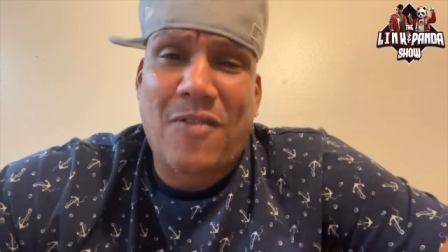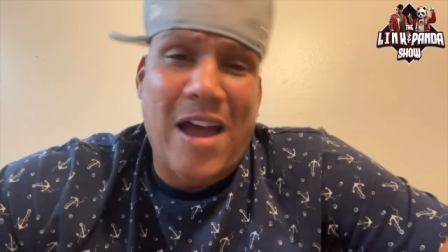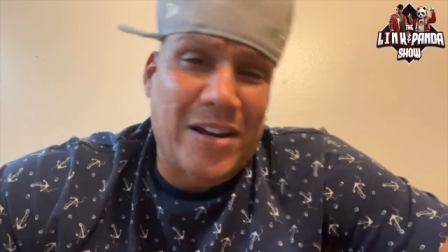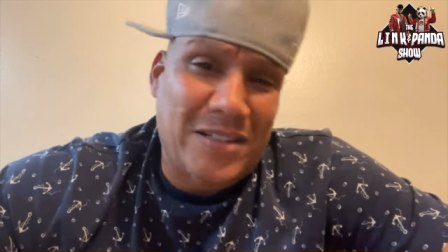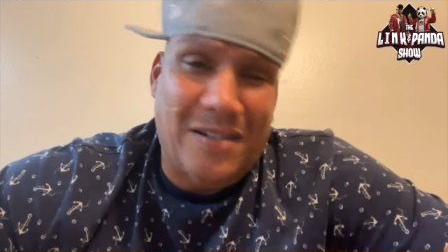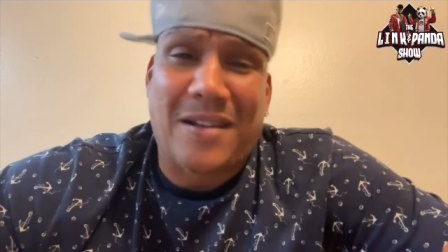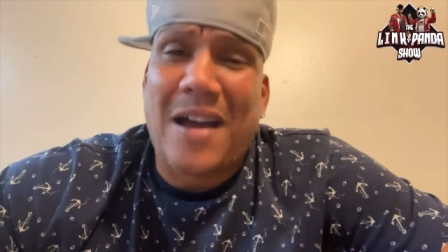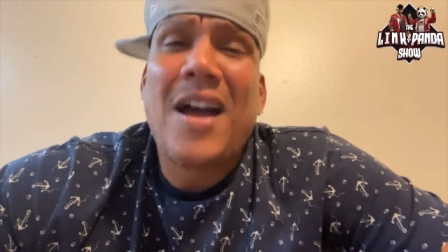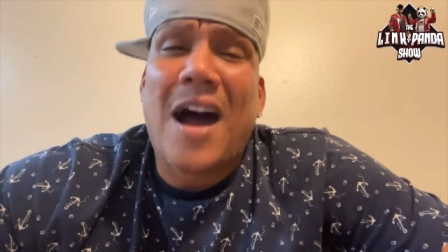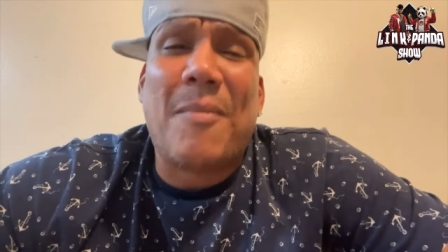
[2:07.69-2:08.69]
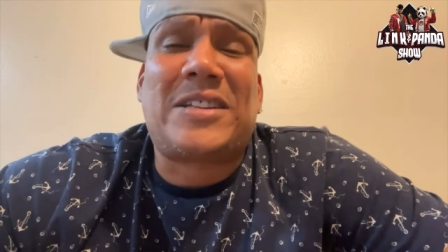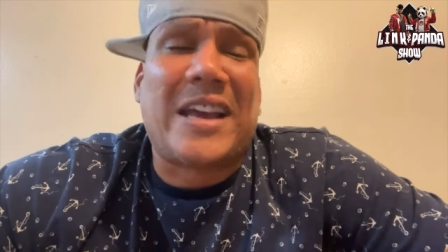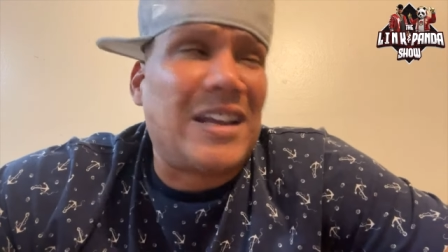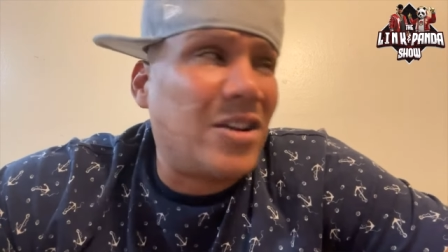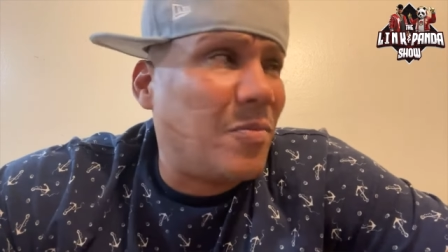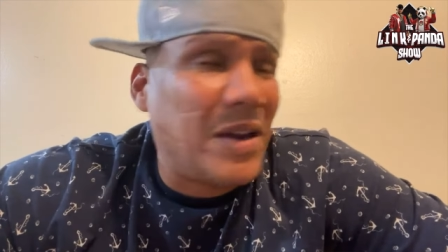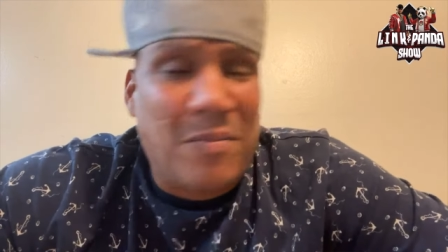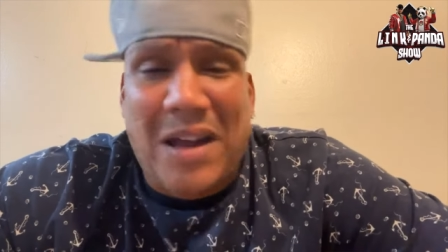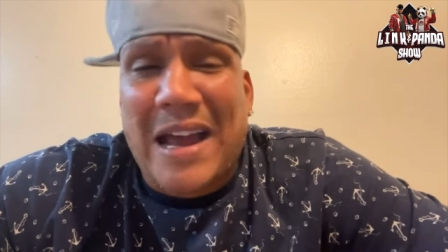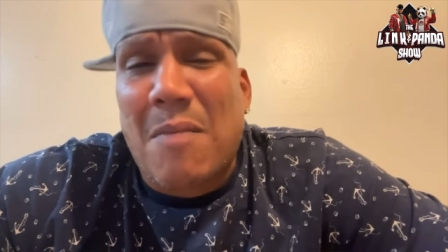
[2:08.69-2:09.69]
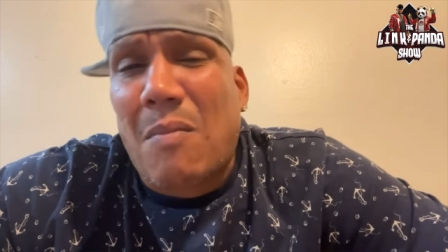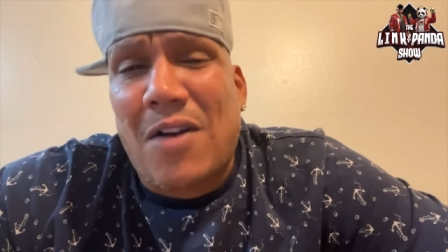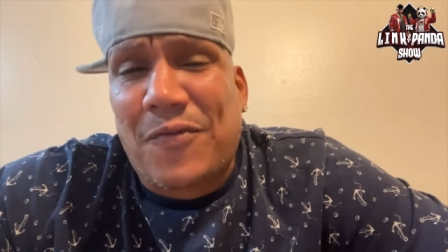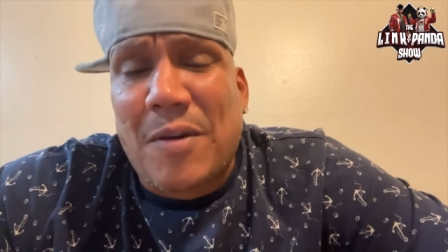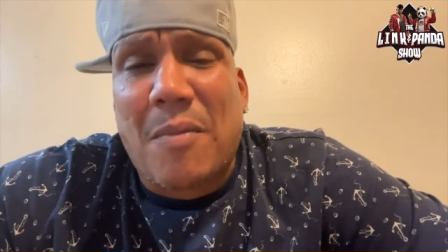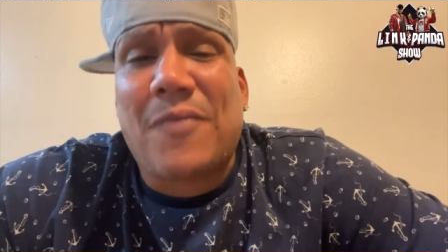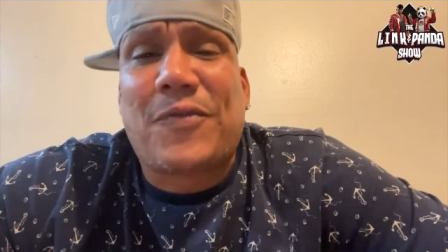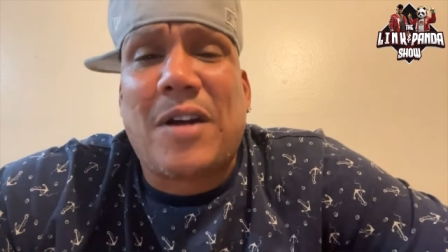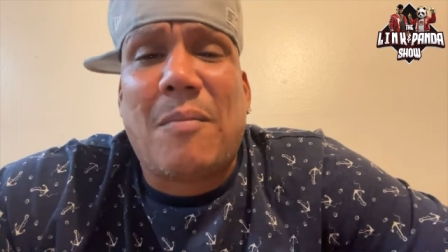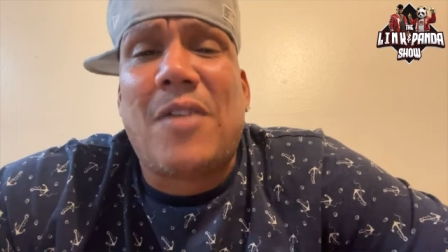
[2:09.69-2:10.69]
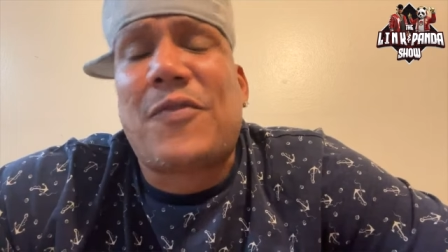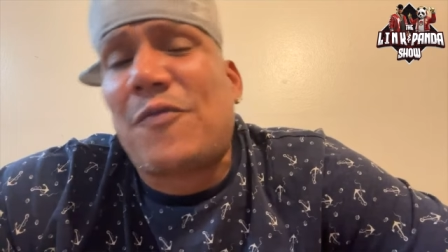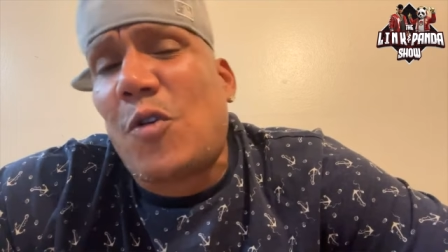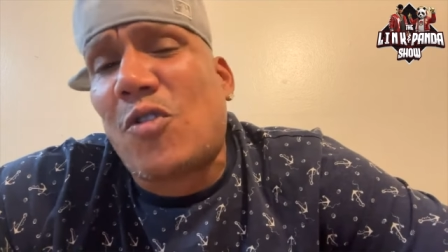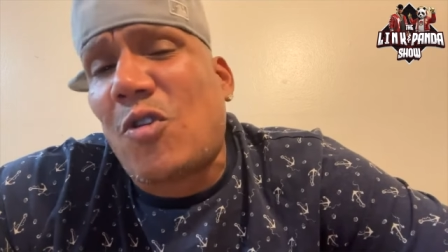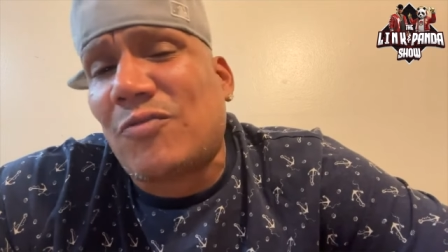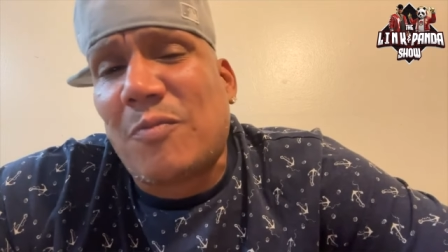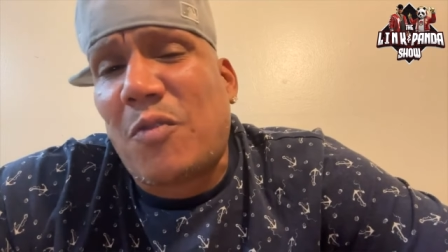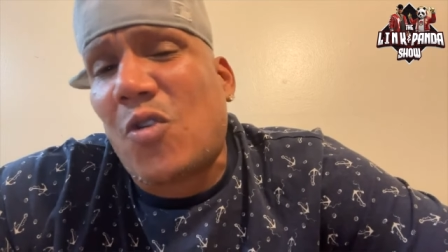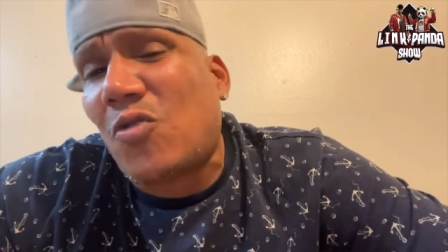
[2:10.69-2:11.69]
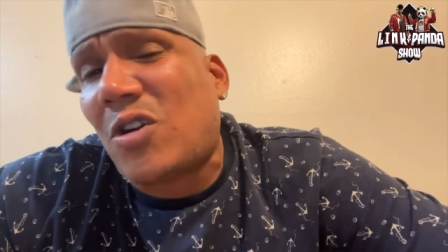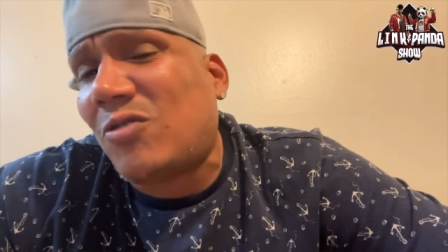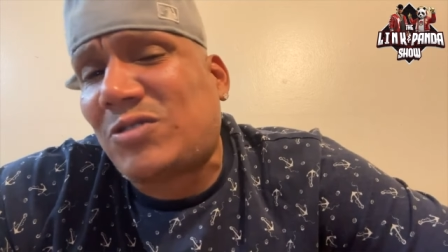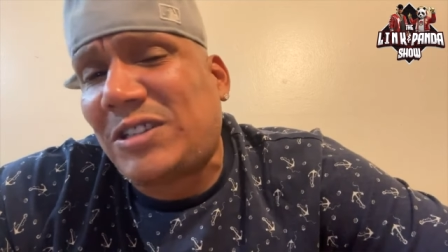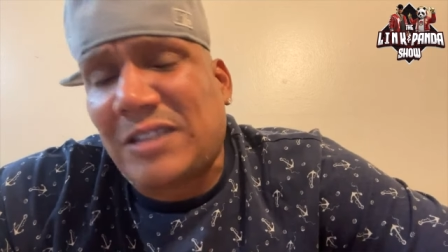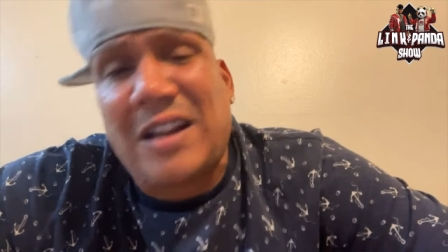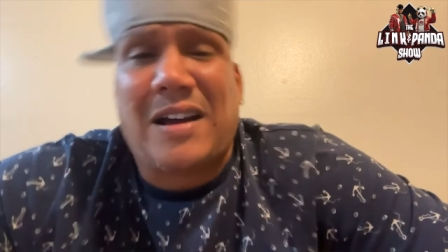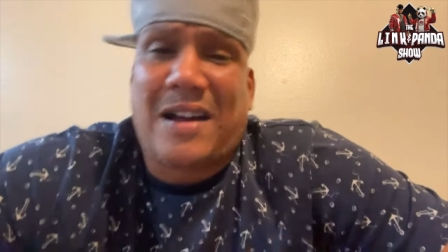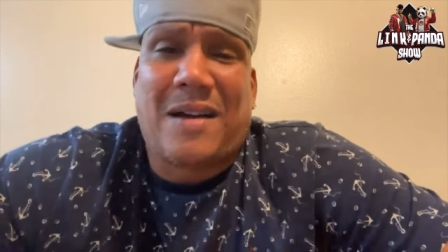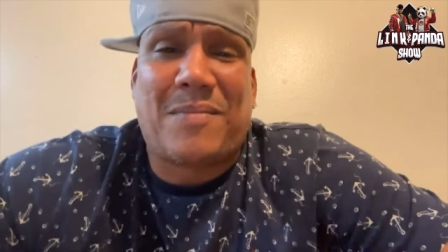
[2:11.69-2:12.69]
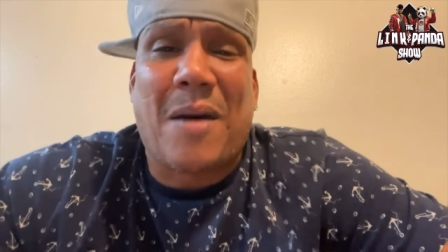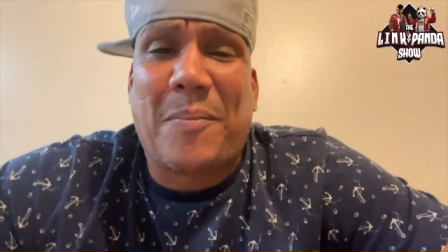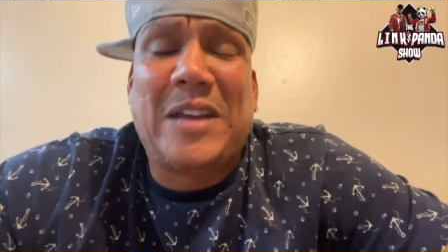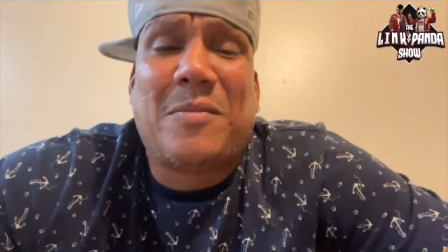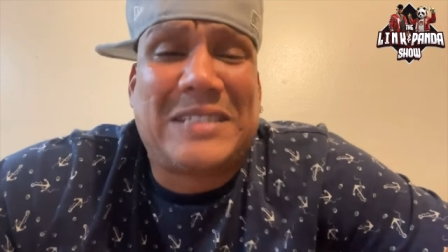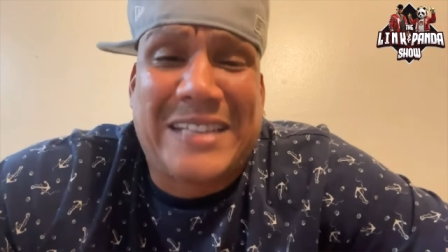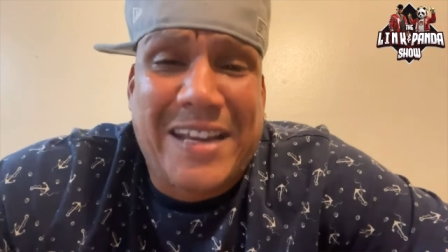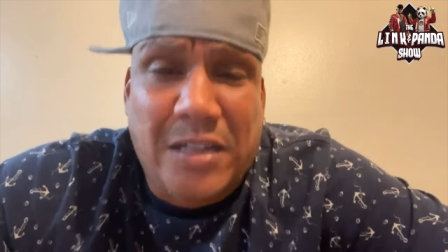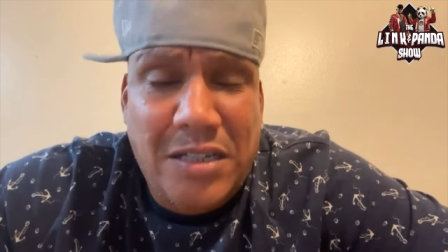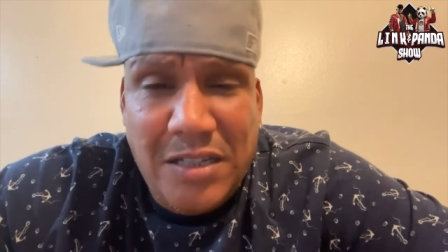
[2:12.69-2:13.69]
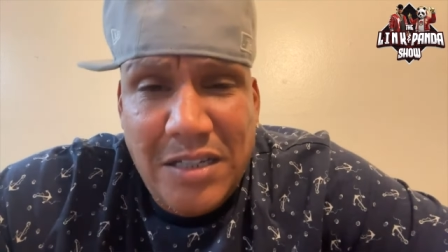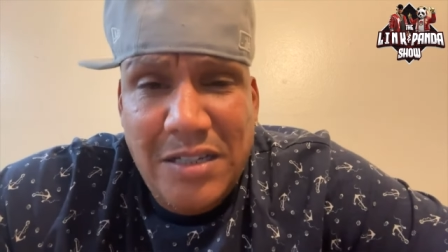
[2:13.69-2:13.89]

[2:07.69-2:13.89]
around. I know, we, we, I'm gonna take a little bit of that, like though, a month, a month, a month of vocal vocal coaching. I'll beat him in singing.